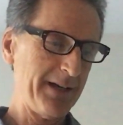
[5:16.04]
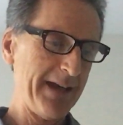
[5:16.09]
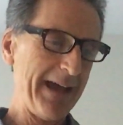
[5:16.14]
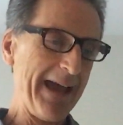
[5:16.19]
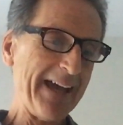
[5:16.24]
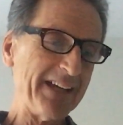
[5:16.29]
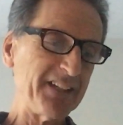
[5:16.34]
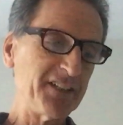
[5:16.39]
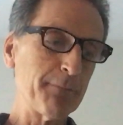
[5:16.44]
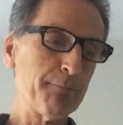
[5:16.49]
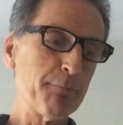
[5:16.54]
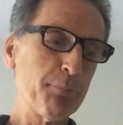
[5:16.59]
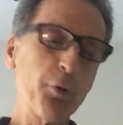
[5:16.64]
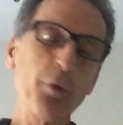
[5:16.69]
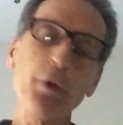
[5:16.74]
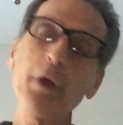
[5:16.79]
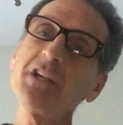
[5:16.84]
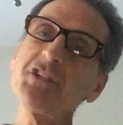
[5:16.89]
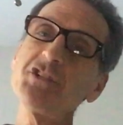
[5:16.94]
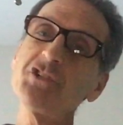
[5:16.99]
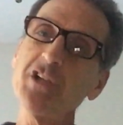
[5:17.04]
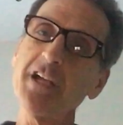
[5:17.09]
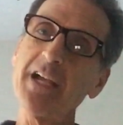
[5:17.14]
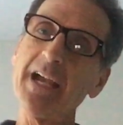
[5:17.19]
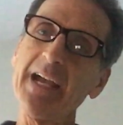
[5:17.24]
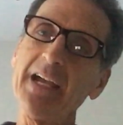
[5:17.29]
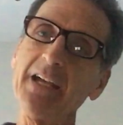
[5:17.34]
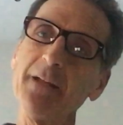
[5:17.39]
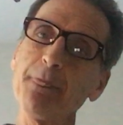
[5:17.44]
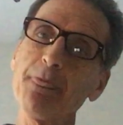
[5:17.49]
and
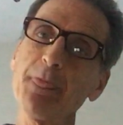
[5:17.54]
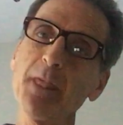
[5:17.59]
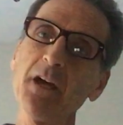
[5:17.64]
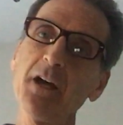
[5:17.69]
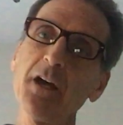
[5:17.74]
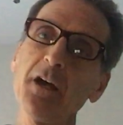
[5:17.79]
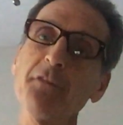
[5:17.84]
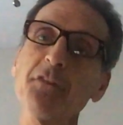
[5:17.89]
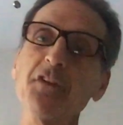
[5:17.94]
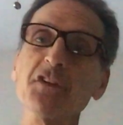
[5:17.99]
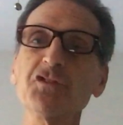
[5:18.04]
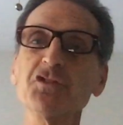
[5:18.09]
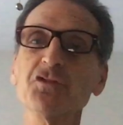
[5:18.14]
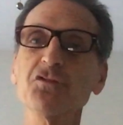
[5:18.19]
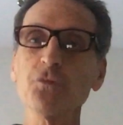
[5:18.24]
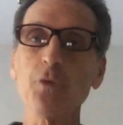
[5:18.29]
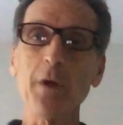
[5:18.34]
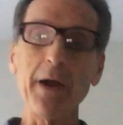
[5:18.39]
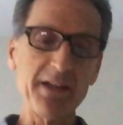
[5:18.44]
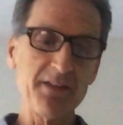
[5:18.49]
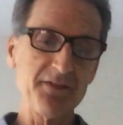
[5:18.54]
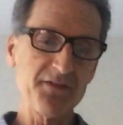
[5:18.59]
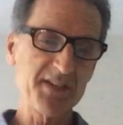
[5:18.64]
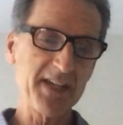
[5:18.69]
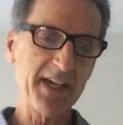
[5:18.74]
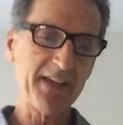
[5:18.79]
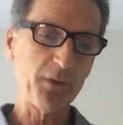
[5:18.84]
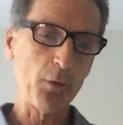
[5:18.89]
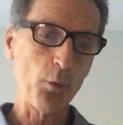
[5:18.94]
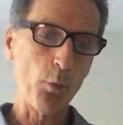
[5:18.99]
appreciate the strengths
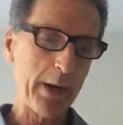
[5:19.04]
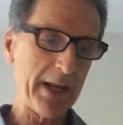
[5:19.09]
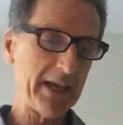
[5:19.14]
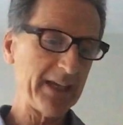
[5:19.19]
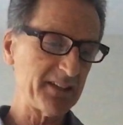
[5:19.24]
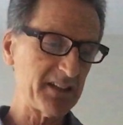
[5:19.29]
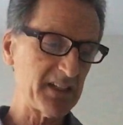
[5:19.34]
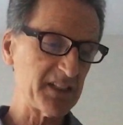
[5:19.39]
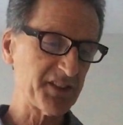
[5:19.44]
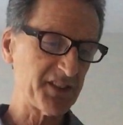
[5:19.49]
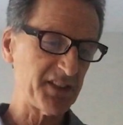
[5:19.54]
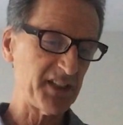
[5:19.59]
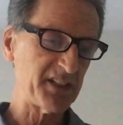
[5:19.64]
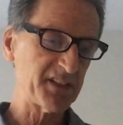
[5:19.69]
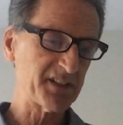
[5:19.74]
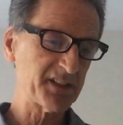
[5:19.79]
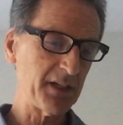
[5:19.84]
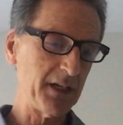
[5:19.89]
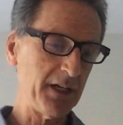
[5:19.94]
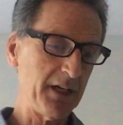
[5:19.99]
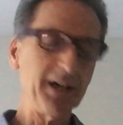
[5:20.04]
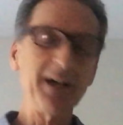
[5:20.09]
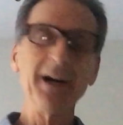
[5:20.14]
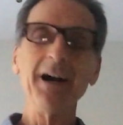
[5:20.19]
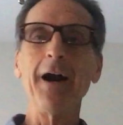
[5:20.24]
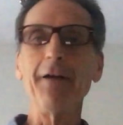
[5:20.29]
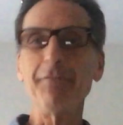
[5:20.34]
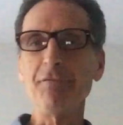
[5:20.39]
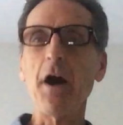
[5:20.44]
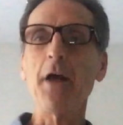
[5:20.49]
and the weaknesses
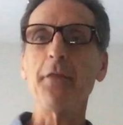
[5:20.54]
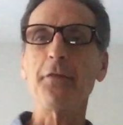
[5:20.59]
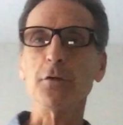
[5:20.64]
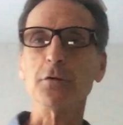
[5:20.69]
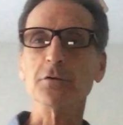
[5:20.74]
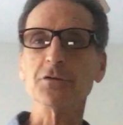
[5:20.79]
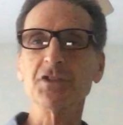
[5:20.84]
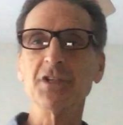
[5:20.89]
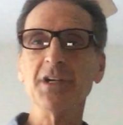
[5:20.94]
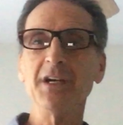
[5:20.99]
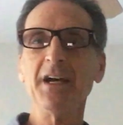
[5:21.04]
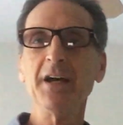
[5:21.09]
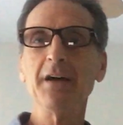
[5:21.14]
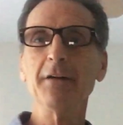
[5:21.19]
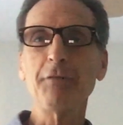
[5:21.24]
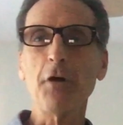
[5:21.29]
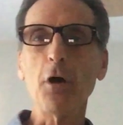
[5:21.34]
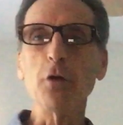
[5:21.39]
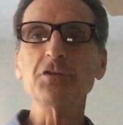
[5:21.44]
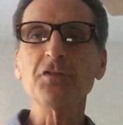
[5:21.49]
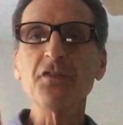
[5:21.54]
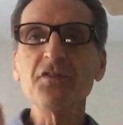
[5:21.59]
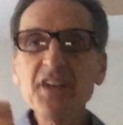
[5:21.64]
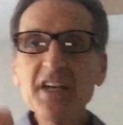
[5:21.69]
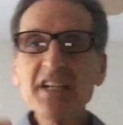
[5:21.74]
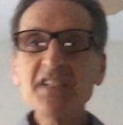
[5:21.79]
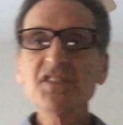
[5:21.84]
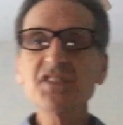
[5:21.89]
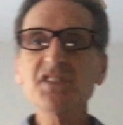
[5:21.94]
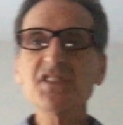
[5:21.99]
of others. Folks,
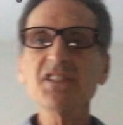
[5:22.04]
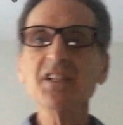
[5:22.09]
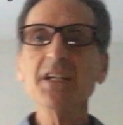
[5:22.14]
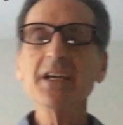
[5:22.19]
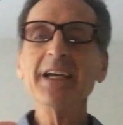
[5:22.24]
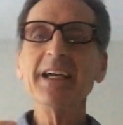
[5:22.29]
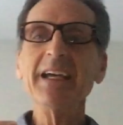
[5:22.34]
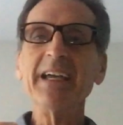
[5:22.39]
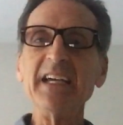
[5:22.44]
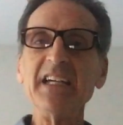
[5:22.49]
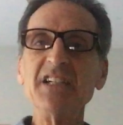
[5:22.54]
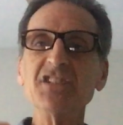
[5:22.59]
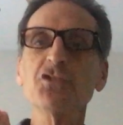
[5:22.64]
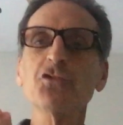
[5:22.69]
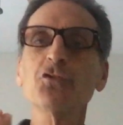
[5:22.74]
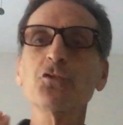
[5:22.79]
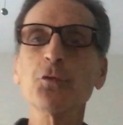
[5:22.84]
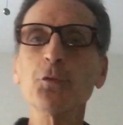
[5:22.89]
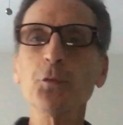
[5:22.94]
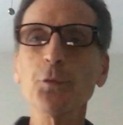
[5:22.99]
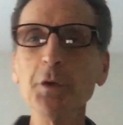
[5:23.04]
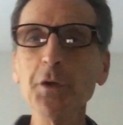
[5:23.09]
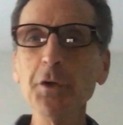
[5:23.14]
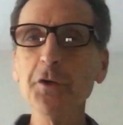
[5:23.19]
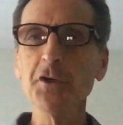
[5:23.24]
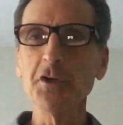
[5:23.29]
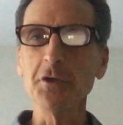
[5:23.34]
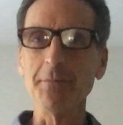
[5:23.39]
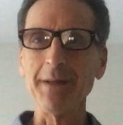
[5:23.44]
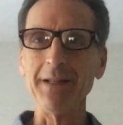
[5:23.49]
this is true
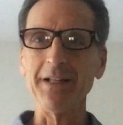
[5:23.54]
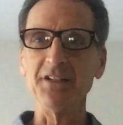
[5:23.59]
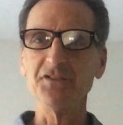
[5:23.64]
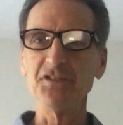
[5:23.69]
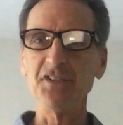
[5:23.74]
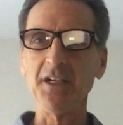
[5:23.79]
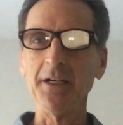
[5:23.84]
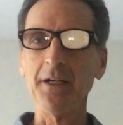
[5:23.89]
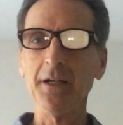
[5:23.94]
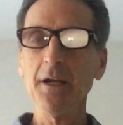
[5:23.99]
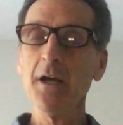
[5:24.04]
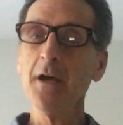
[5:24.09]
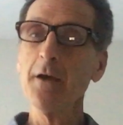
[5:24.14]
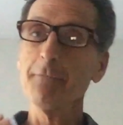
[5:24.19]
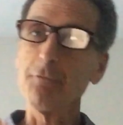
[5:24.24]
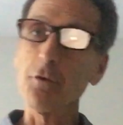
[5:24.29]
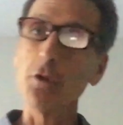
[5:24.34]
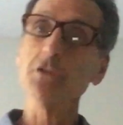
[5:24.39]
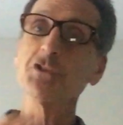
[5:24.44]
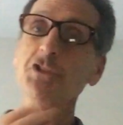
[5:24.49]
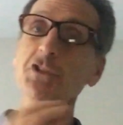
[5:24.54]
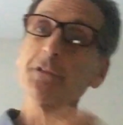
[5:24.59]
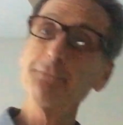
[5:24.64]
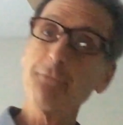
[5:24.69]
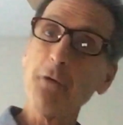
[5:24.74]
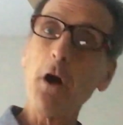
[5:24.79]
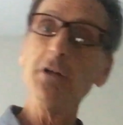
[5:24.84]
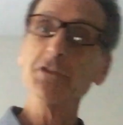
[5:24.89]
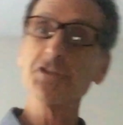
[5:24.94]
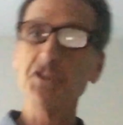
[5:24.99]
humility versus
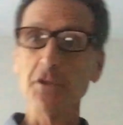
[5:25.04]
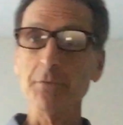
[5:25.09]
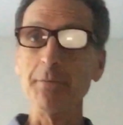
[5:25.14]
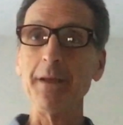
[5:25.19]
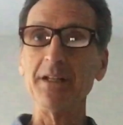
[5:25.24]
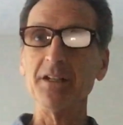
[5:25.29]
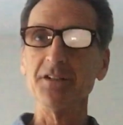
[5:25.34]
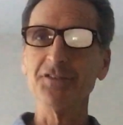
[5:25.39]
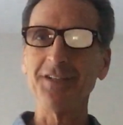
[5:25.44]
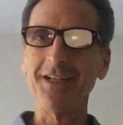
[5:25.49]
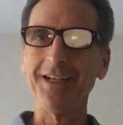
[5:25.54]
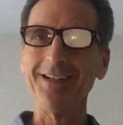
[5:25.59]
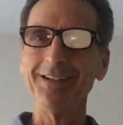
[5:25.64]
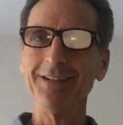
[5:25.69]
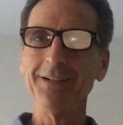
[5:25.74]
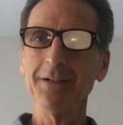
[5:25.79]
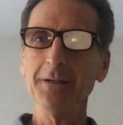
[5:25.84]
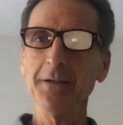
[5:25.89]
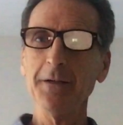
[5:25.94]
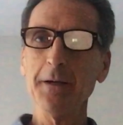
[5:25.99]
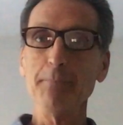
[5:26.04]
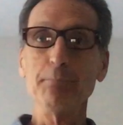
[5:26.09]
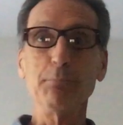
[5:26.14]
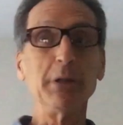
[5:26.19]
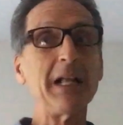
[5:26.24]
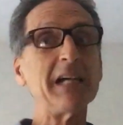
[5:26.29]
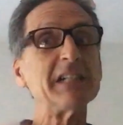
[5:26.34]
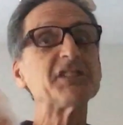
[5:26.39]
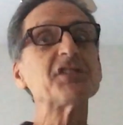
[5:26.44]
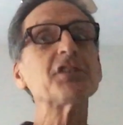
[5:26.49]
false humility.
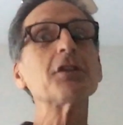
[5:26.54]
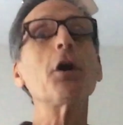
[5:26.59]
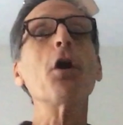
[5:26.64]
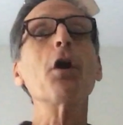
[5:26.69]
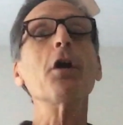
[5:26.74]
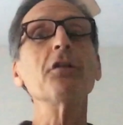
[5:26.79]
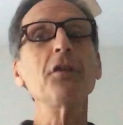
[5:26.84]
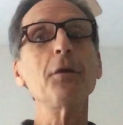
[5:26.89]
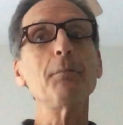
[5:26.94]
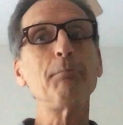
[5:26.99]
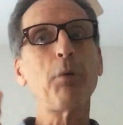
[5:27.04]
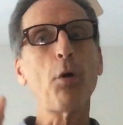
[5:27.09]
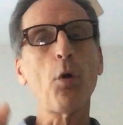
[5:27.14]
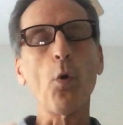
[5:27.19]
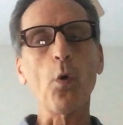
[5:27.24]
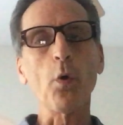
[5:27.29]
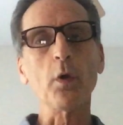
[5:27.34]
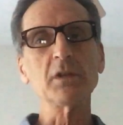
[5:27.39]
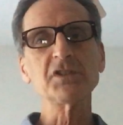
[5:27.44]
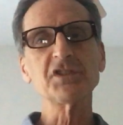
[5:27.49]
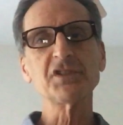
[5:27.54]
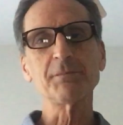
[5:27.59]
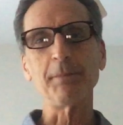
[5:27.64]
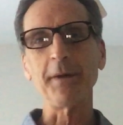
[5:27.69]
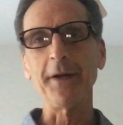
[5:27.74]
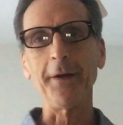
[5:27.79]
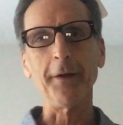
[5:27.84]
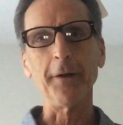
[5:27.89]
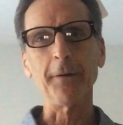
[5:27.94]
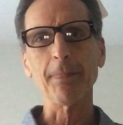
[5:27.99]
Blessed are the poor in
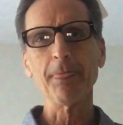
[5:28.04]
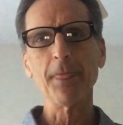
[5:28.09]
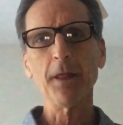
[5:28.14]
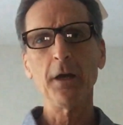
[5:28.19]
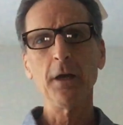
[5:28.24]
spirit,